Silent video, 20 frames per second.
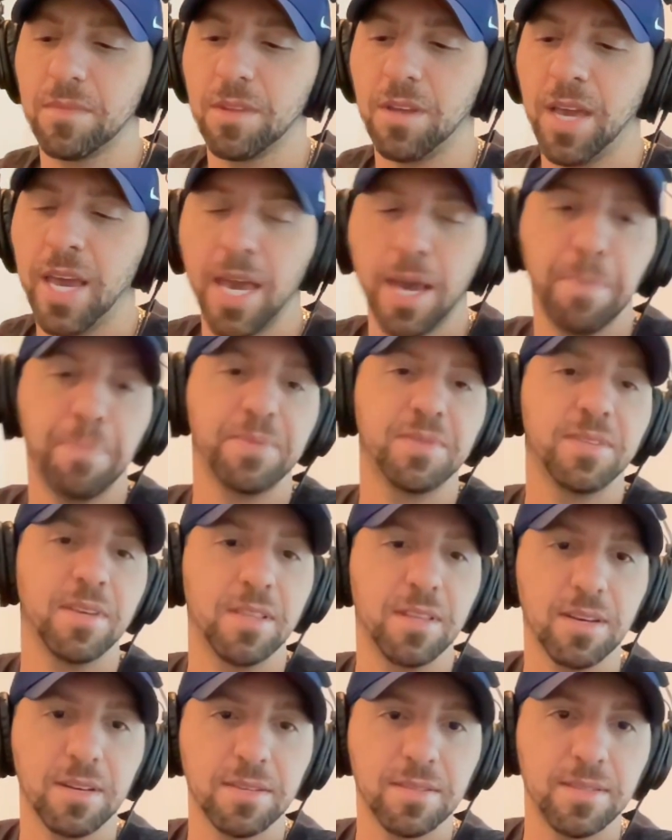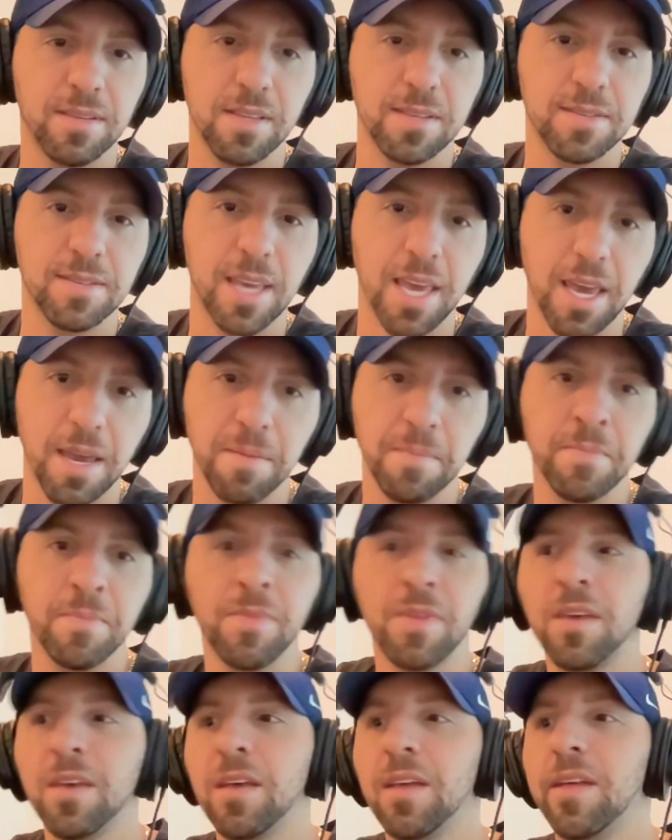hip to the
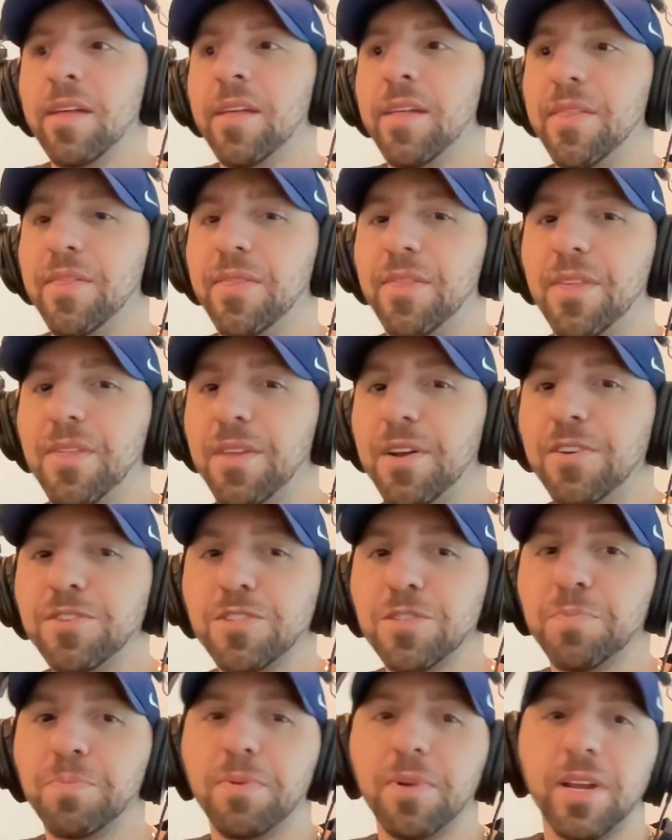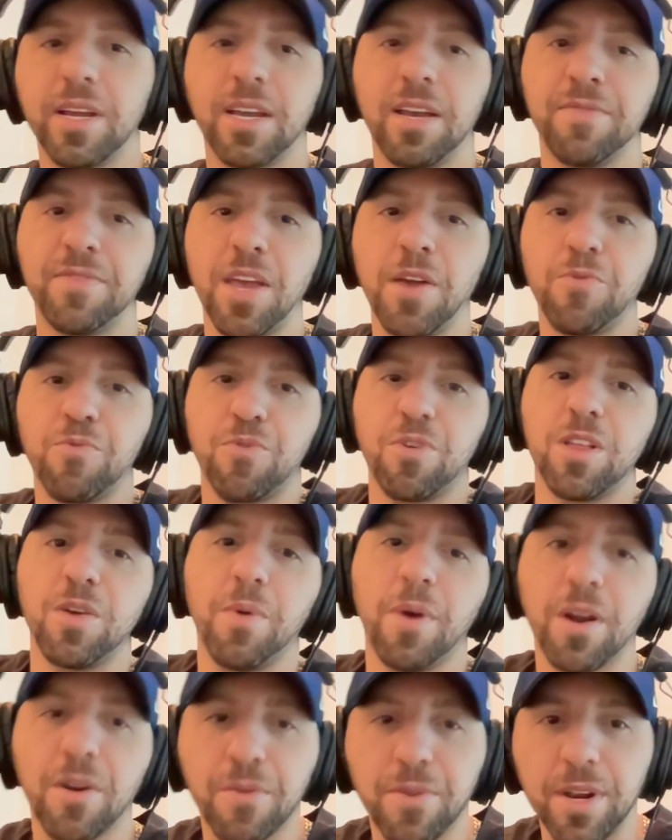scheme, they're just putting, if they really
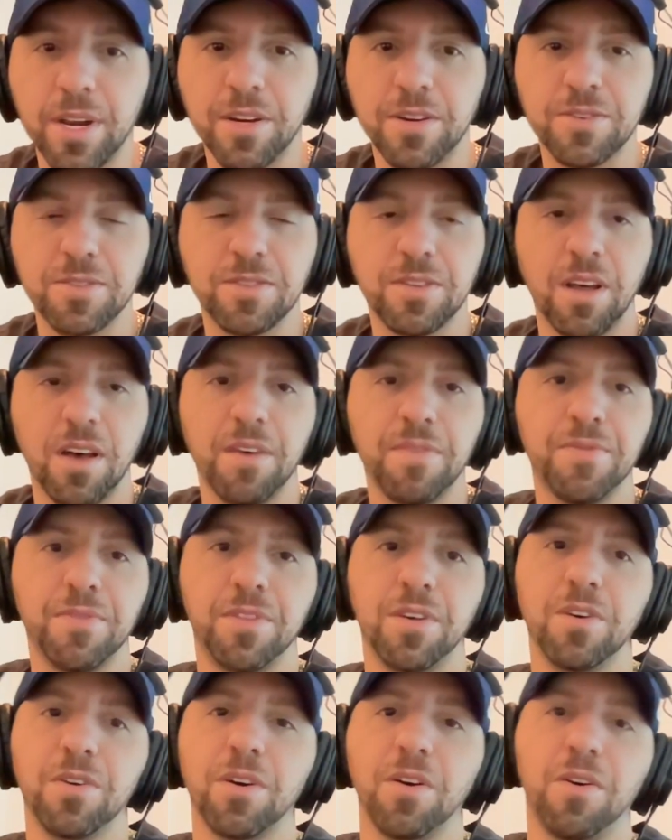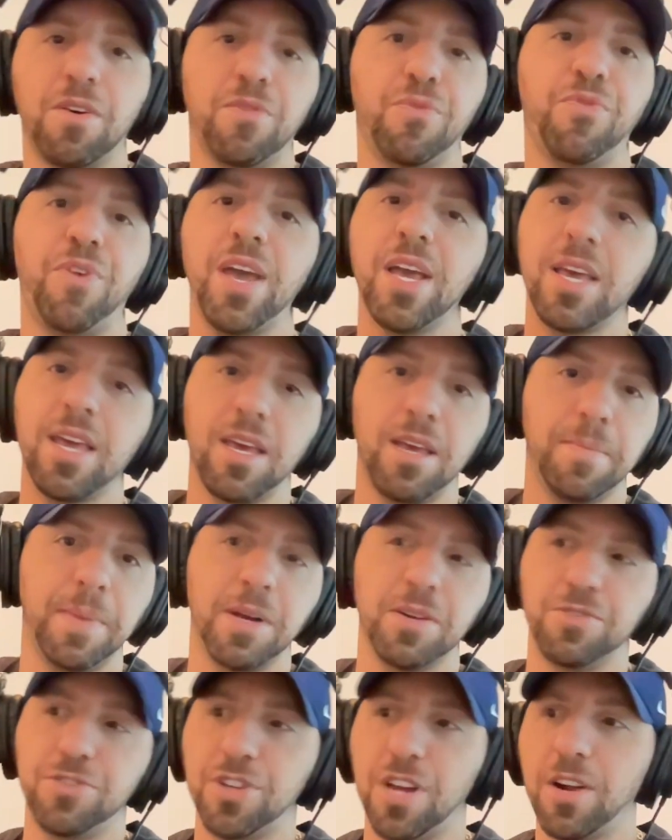want to read your stuff, they'll go to
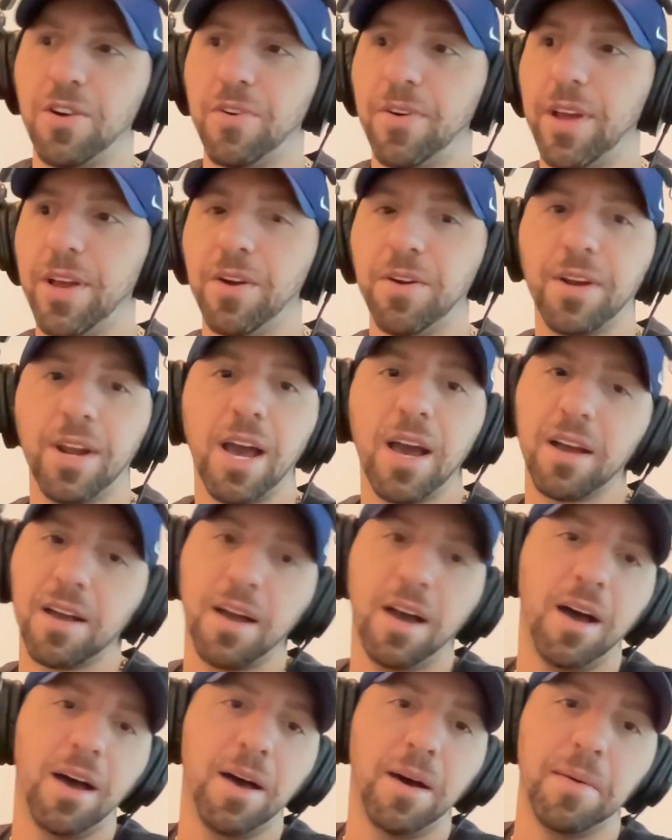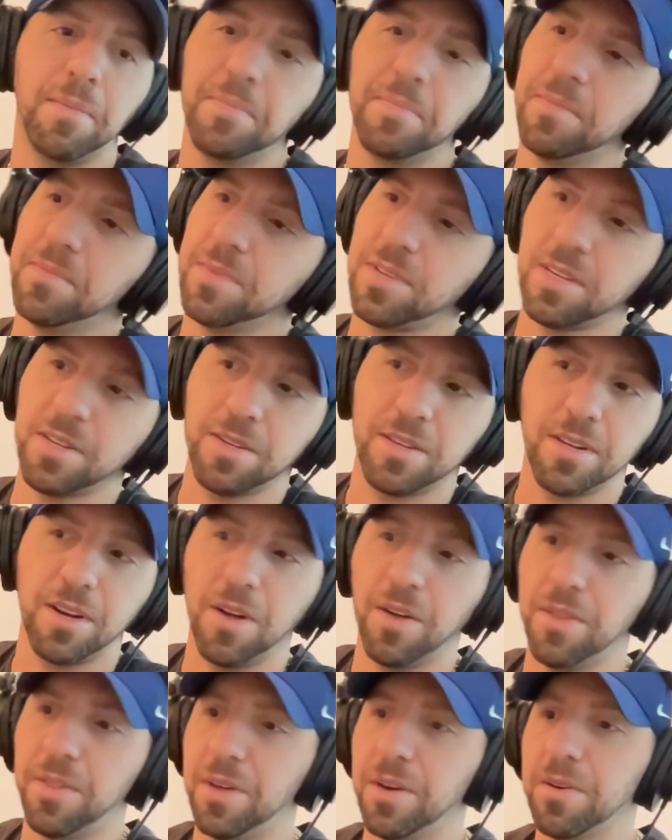fakeemailgenerator.com.
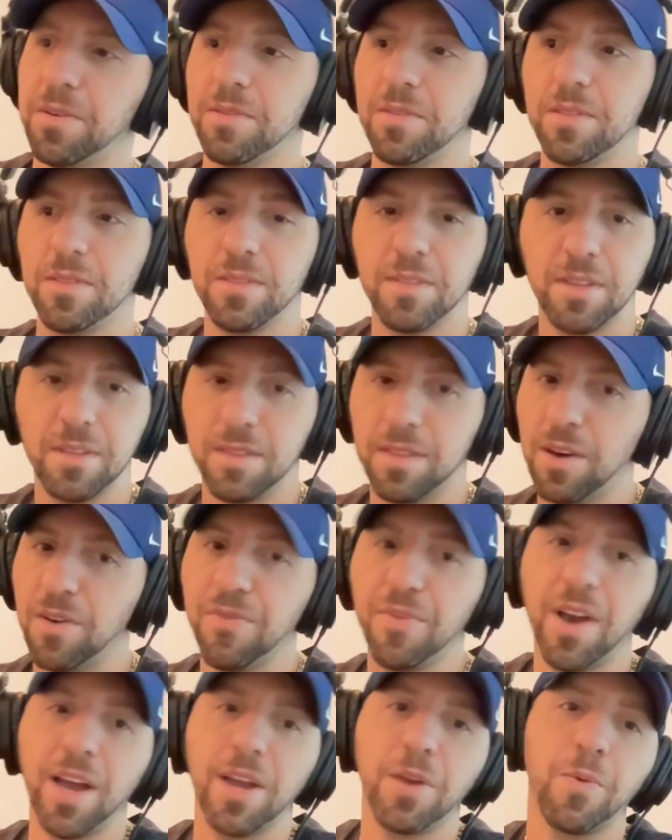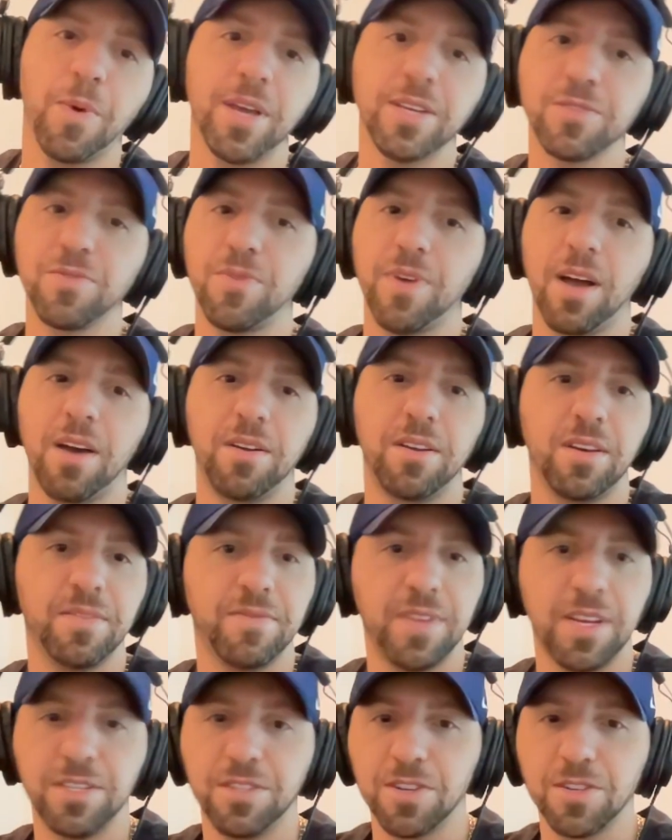They'll find ways around it
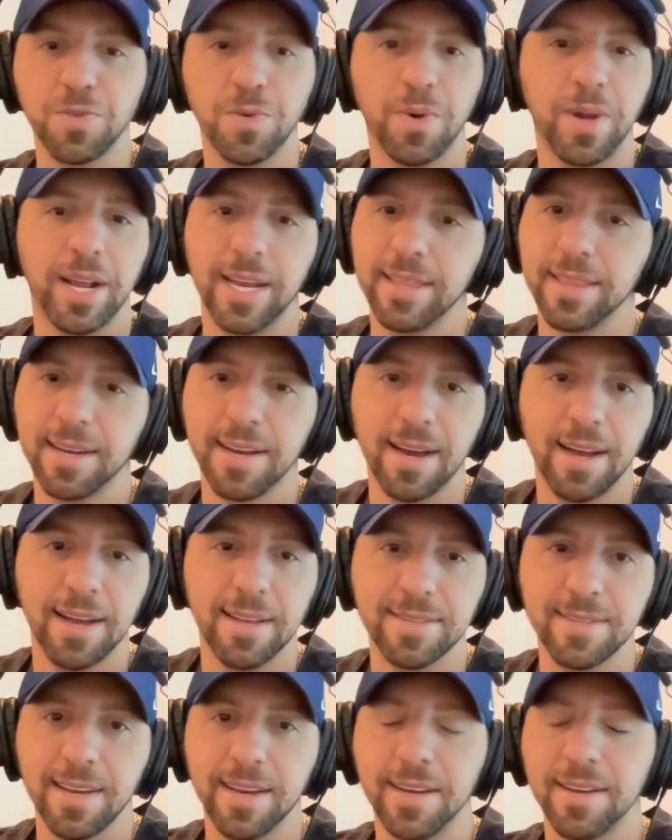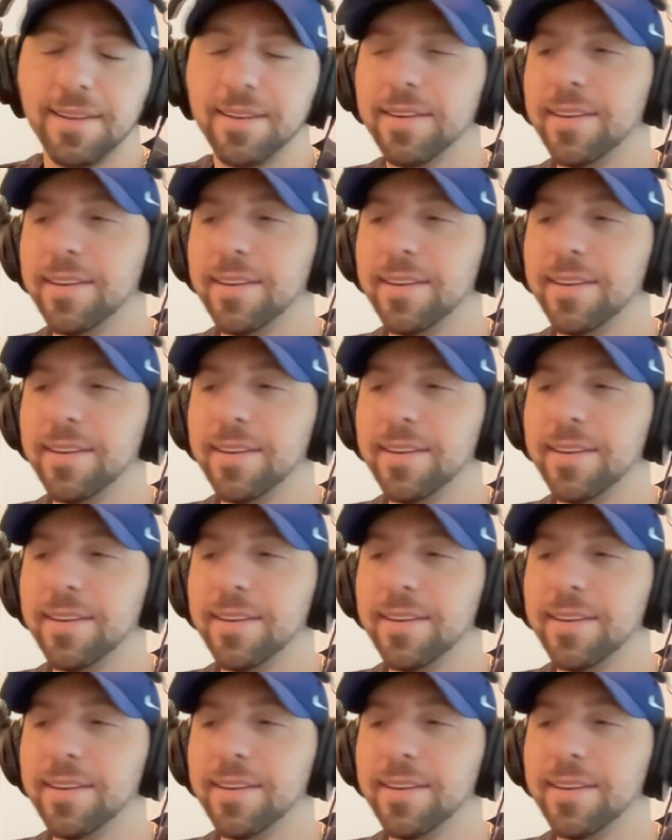if they just want to get the content.